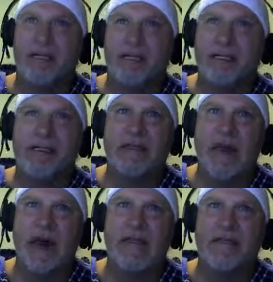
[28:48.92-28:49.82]
this is the
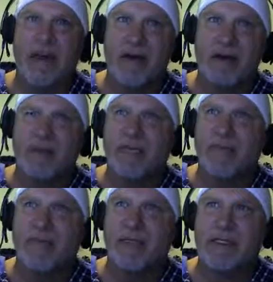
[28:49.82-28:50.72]
right video,
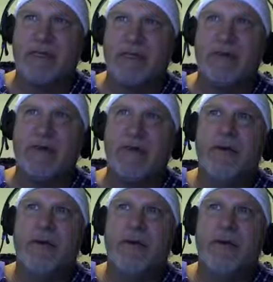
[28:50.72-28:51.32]
Just a Messenger,